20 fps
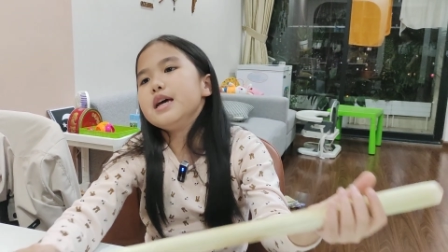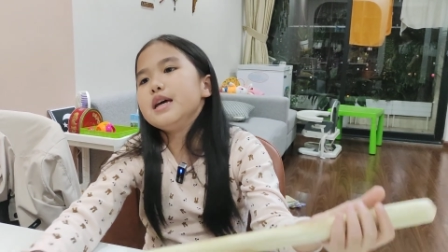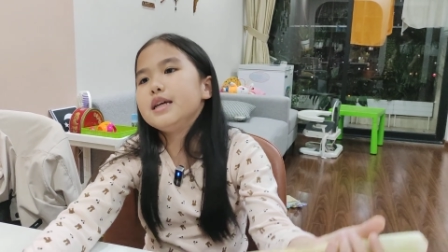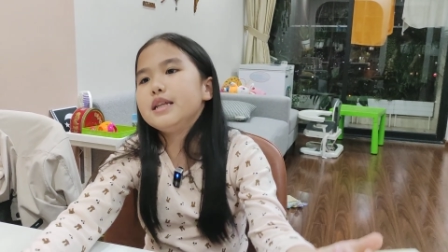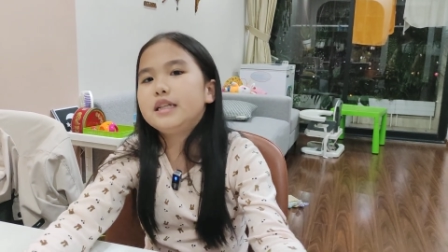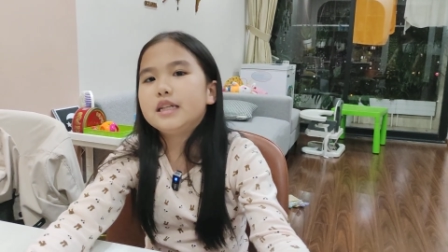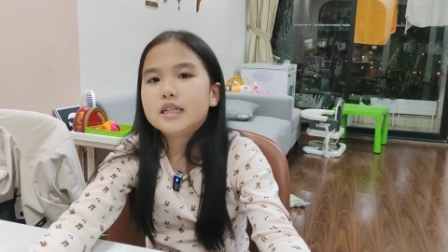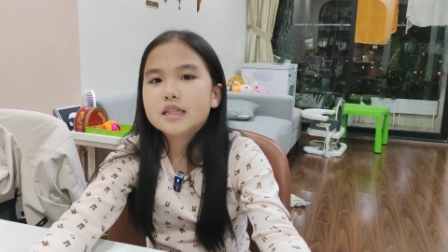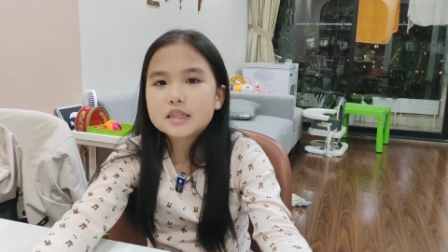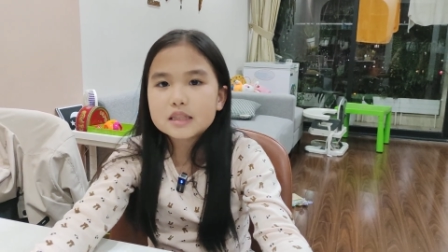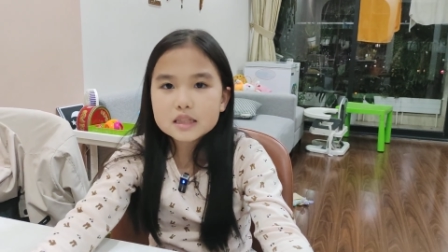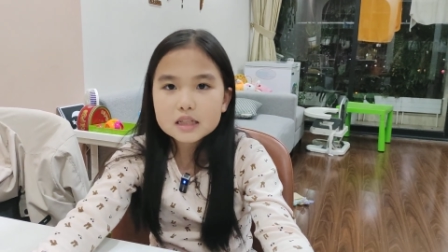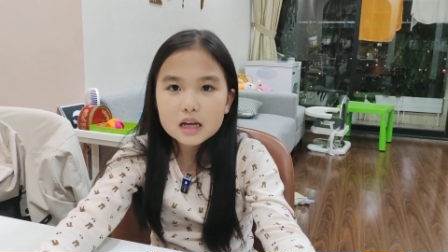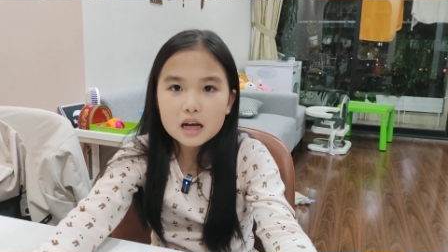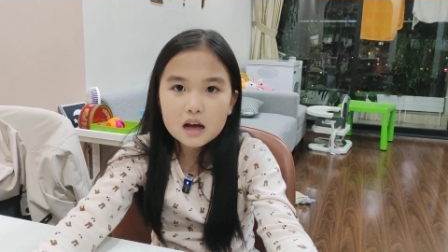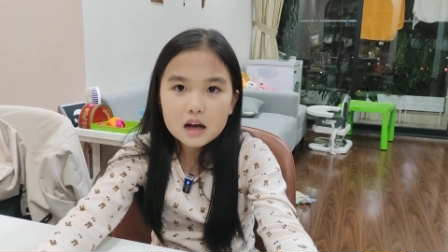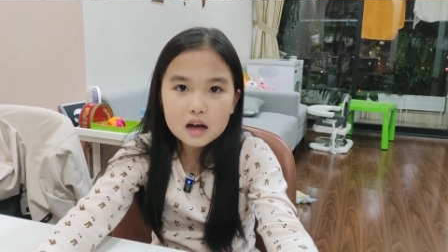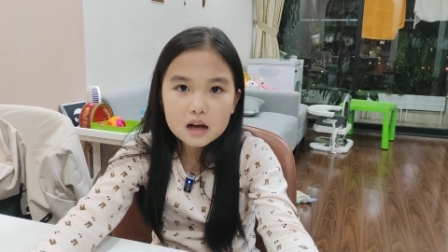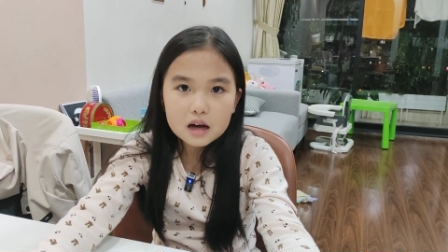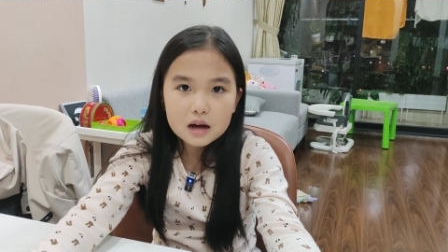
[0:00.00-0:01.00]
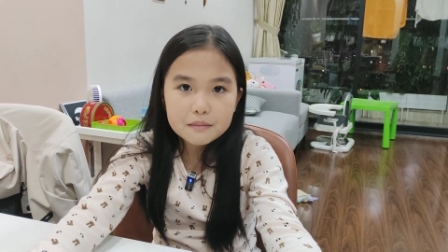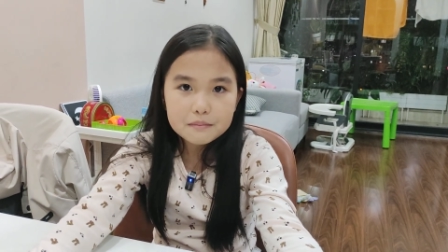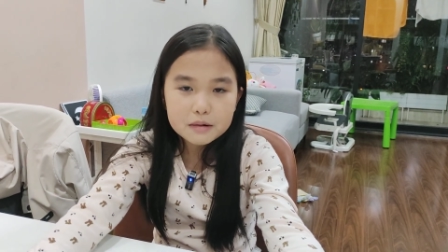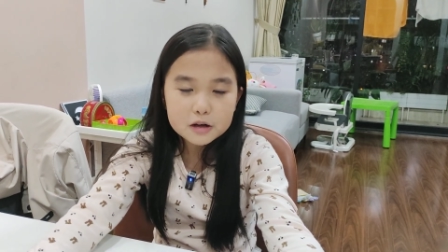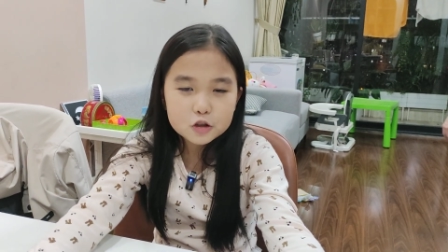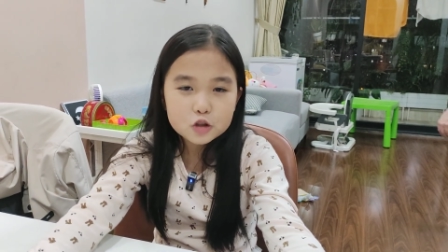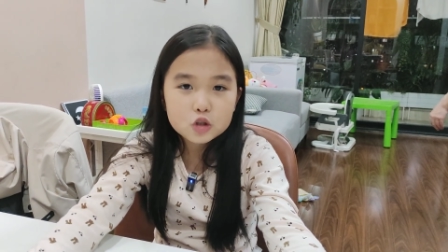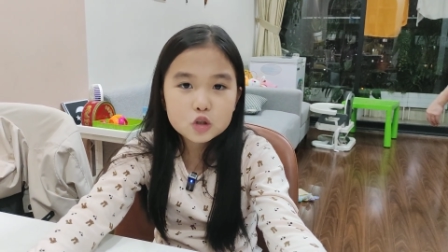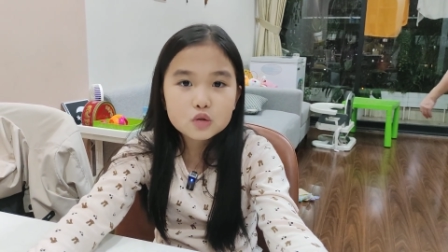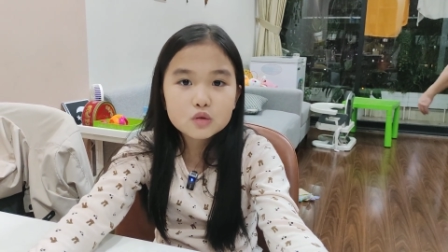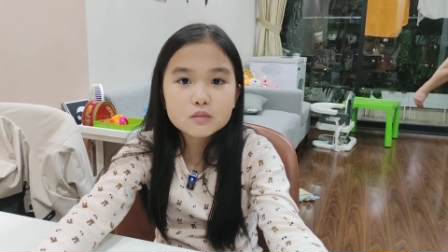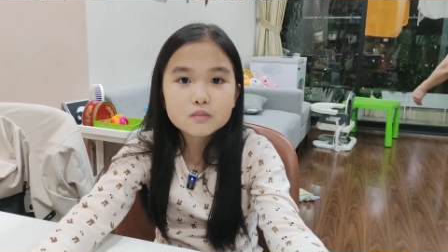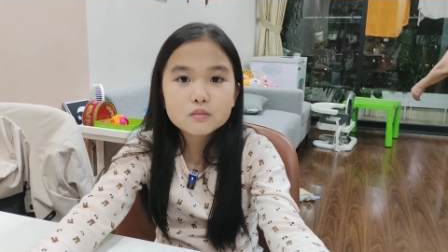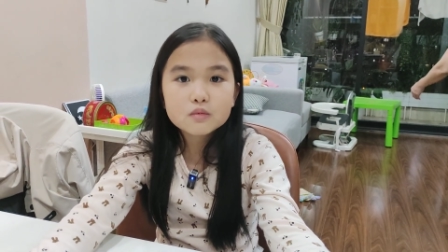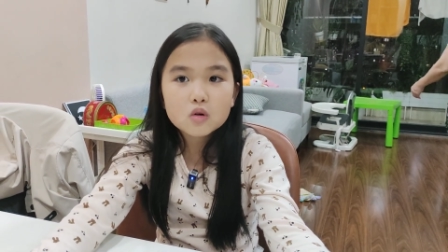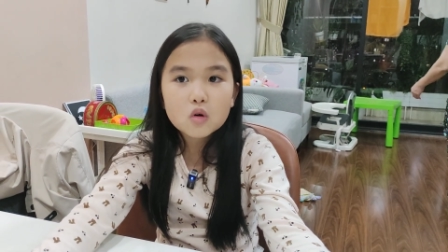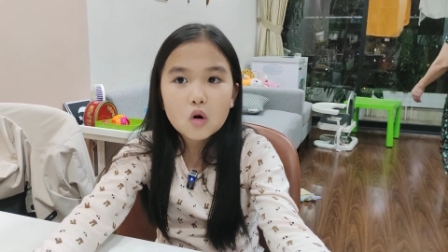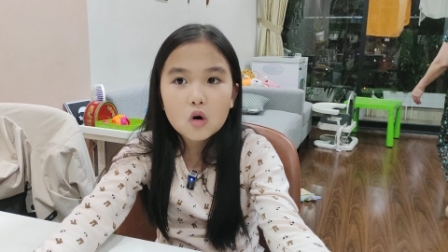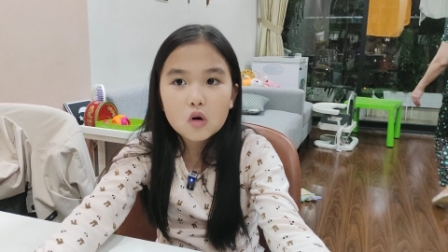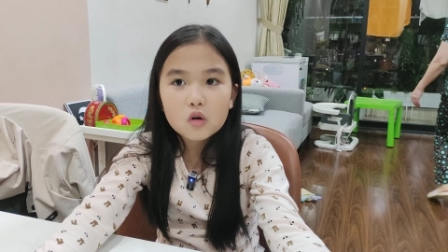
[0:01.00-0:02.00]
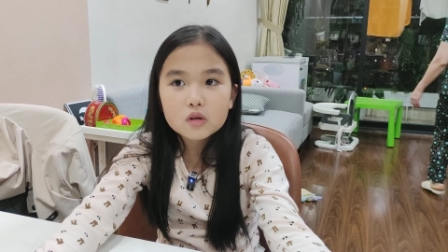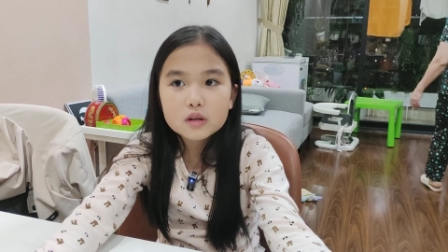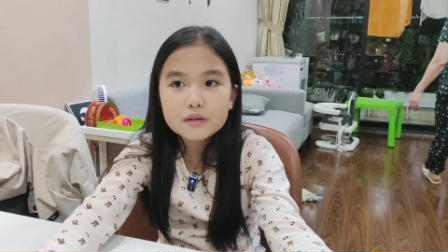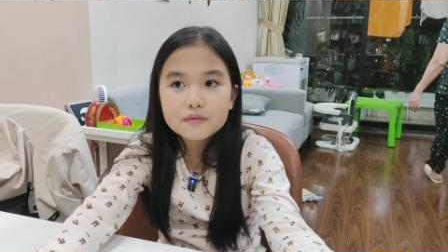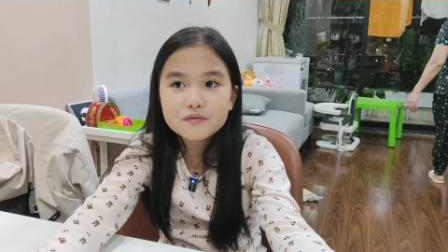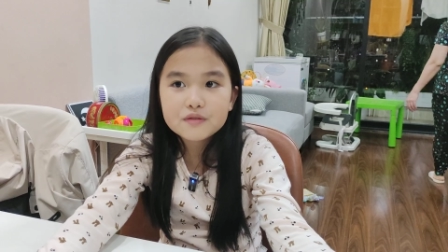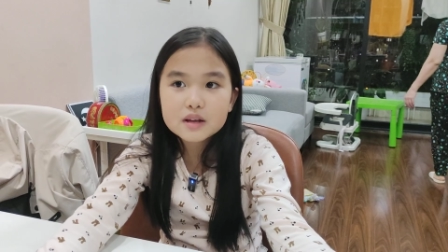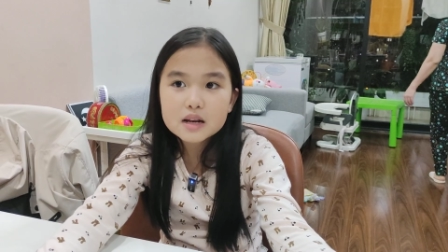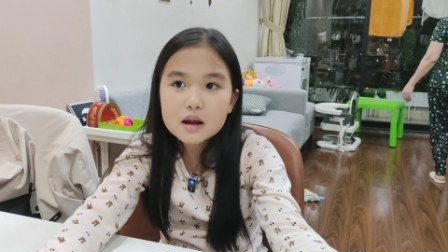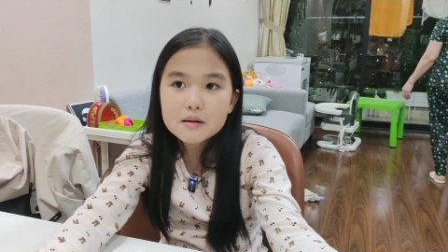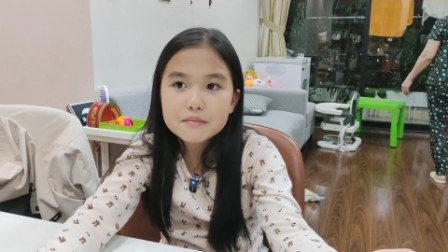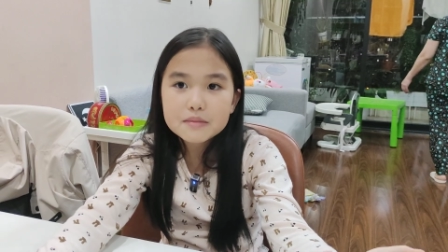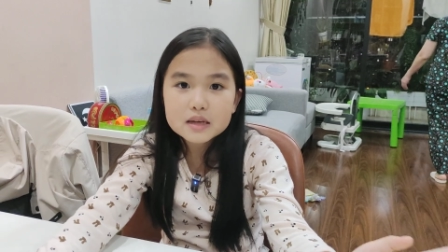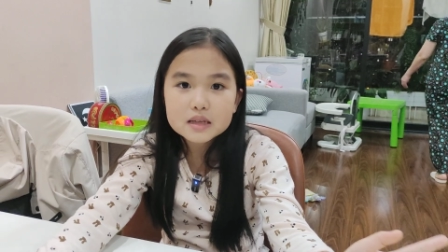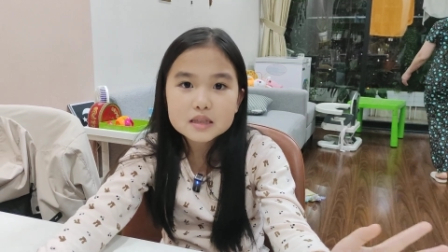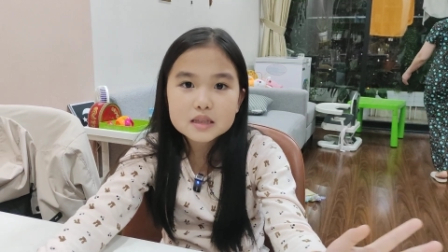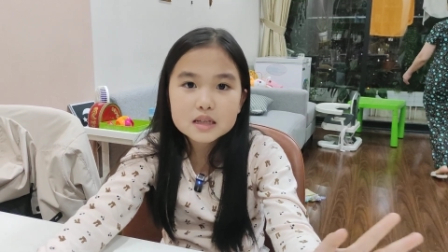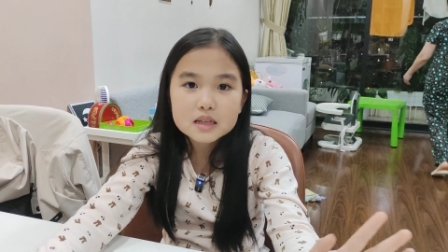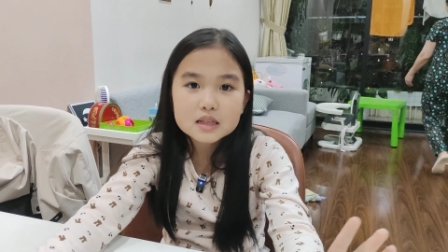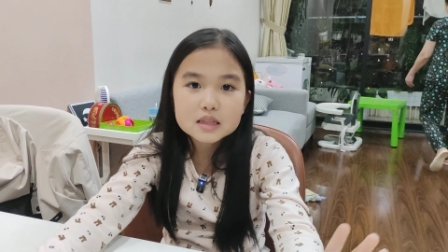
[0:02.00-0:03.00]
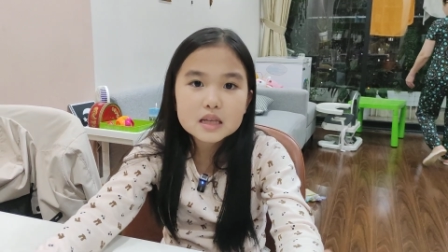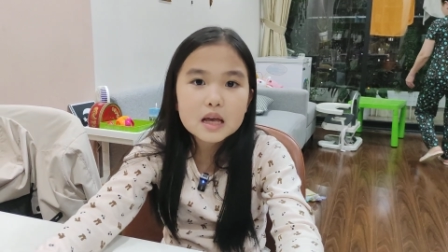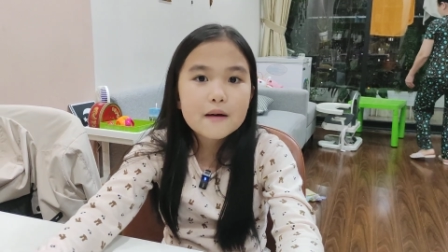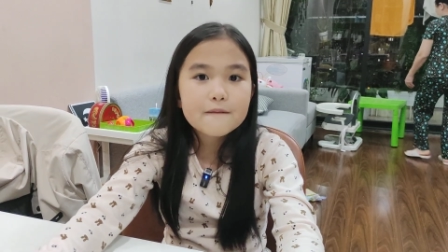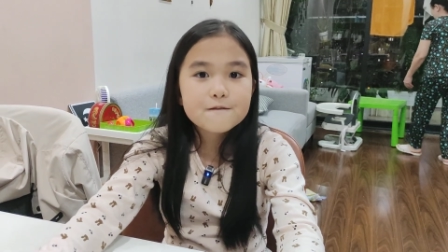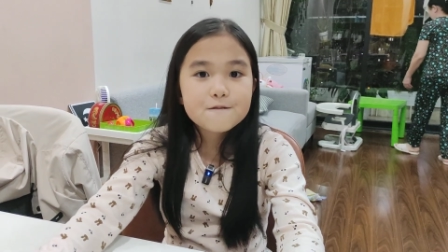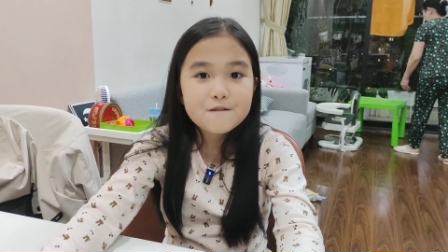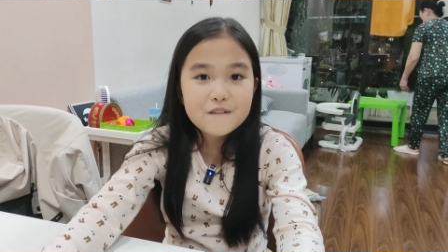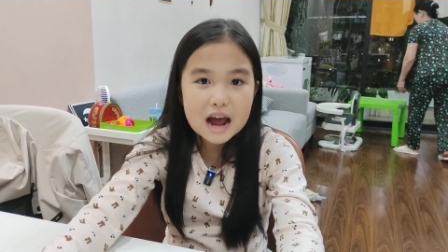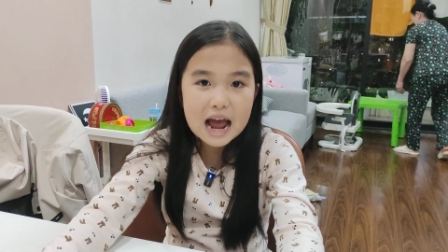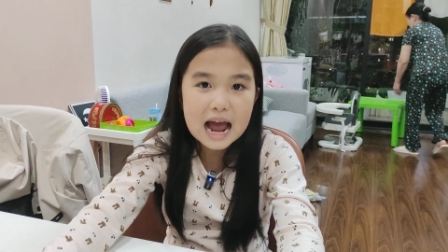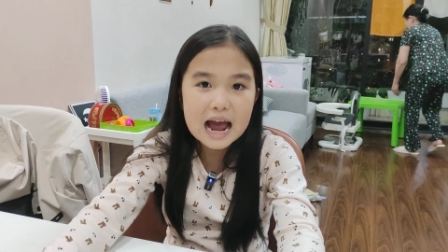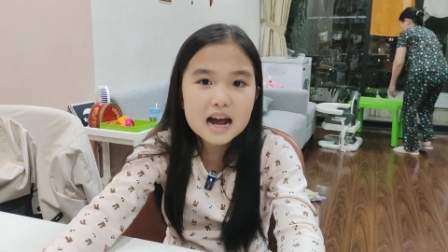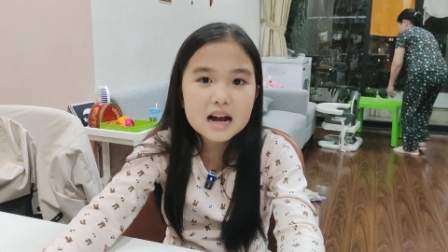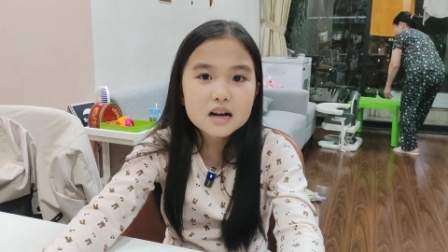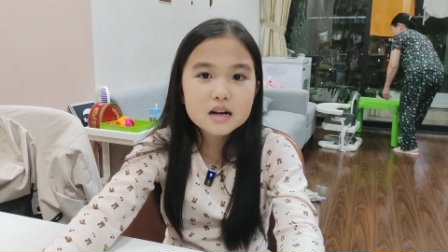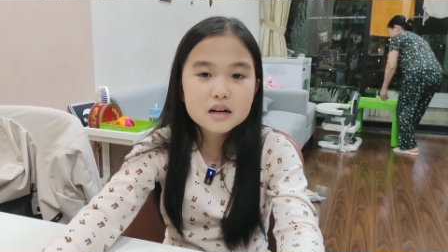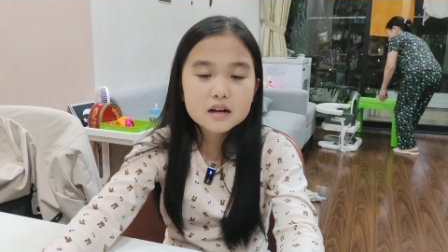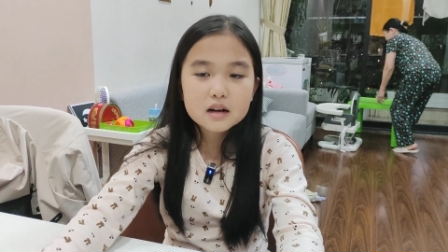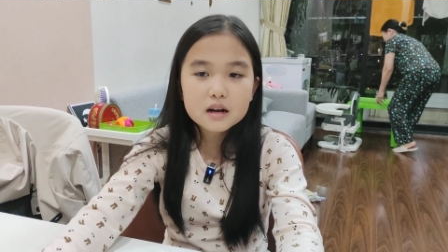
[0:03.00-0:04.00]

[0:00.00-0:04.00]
It is a mushroom called in Vietnamese is phá